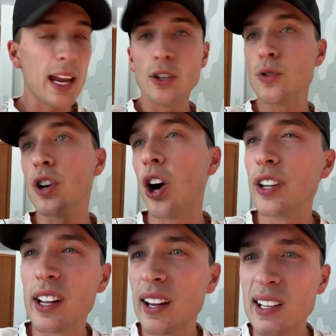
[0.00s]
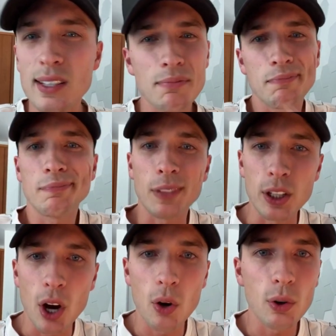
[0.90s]
They can't use guarding against,
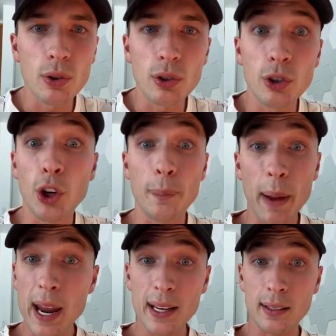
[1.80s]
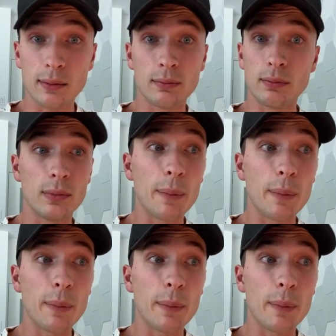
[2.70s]
your bank,